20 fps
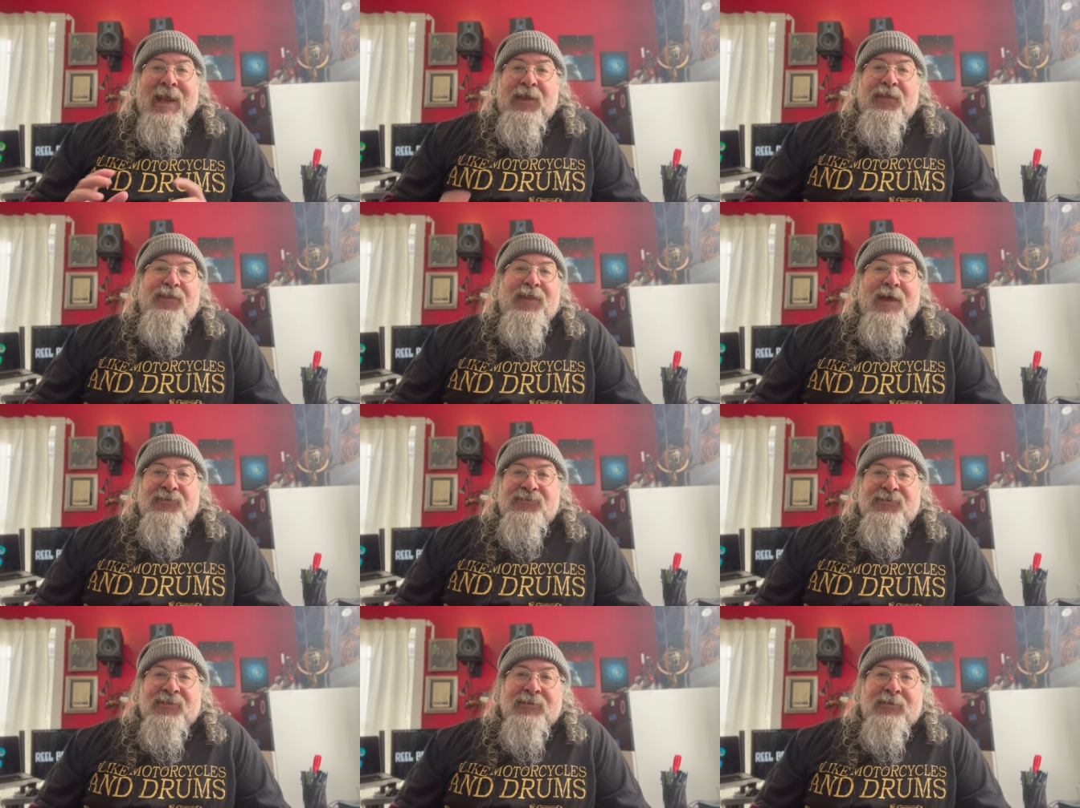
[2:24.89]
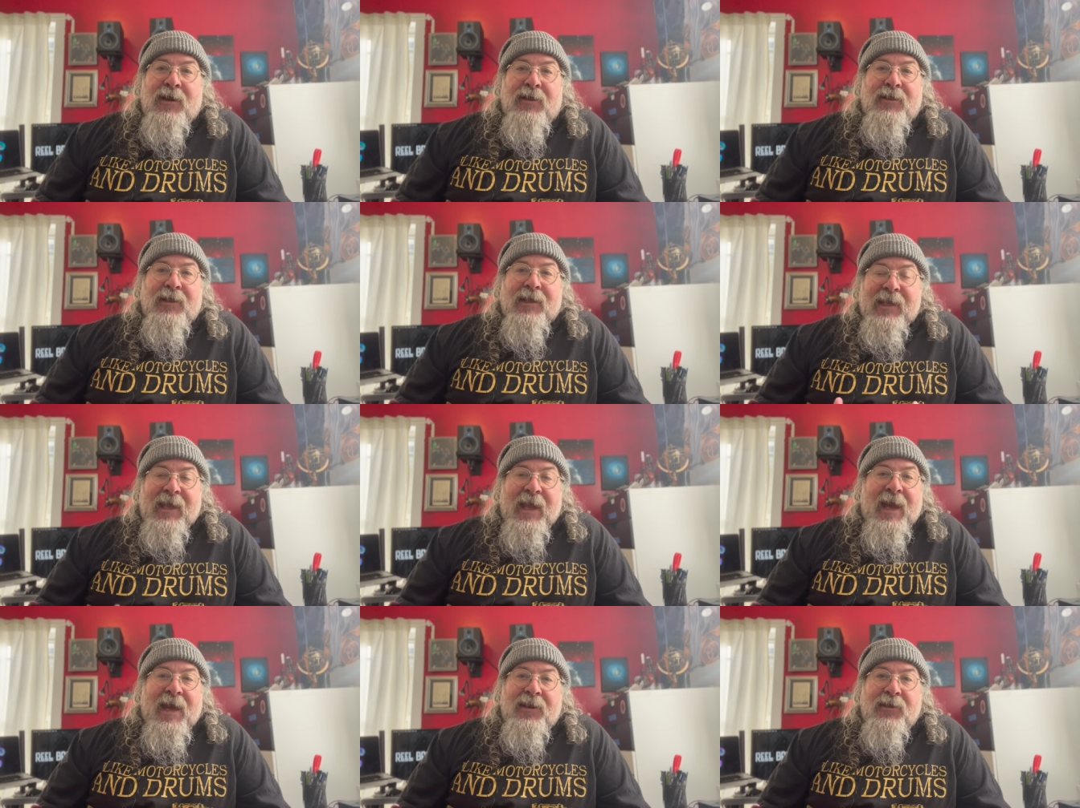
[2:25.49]
$8,000
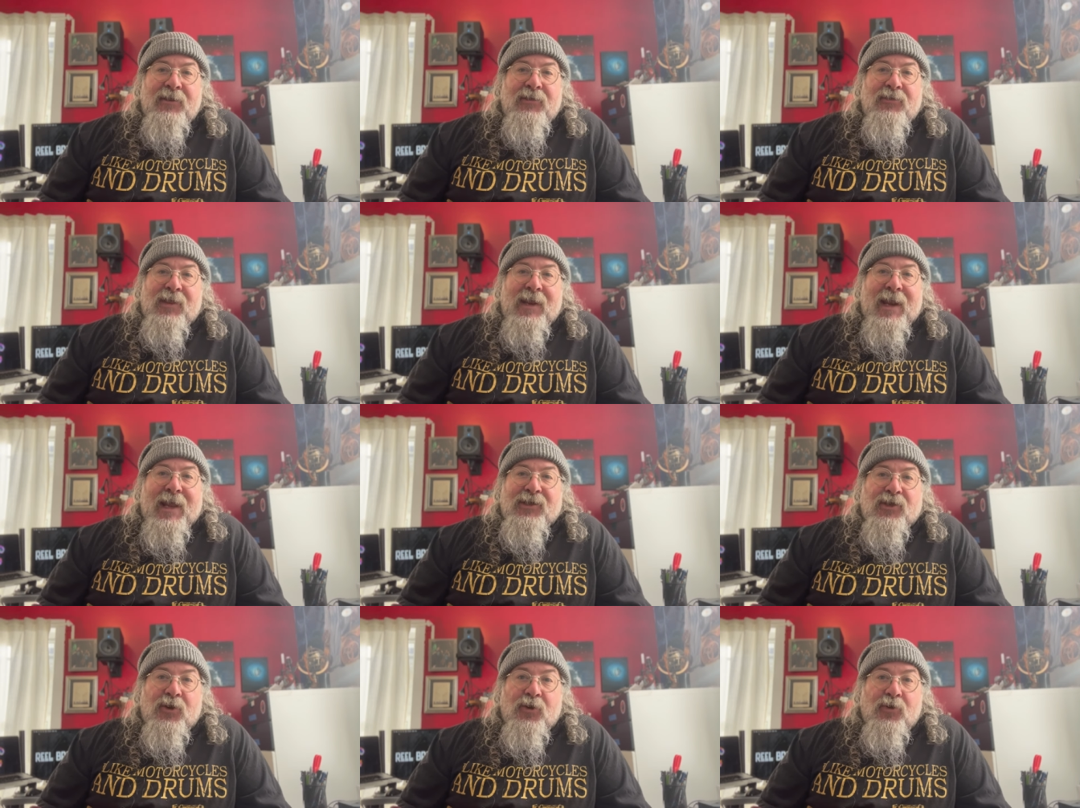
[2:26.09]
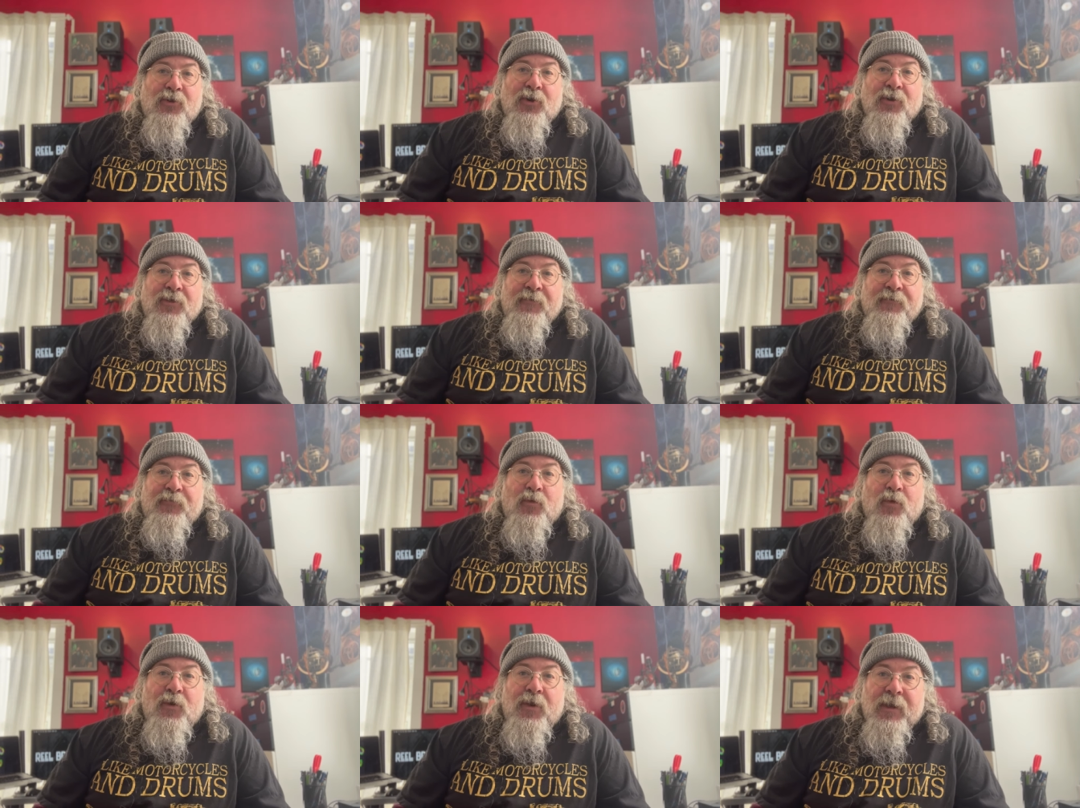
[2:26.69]
Canon that I c- couldn't
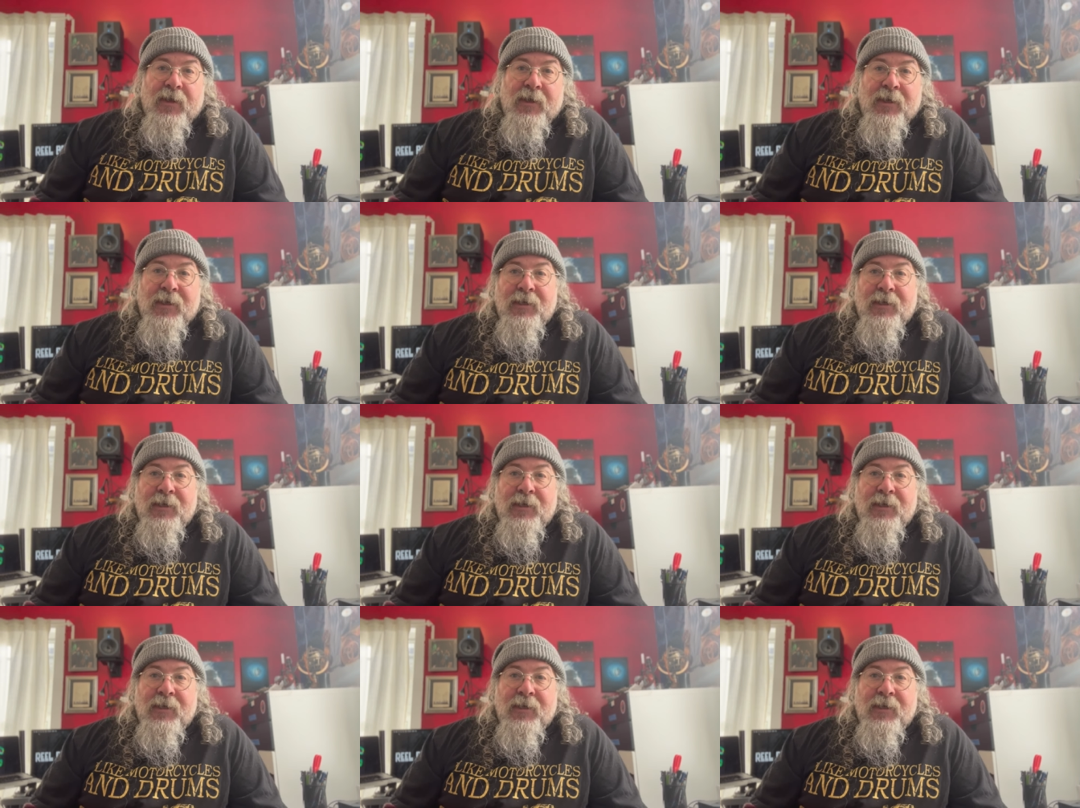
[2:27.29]
afford.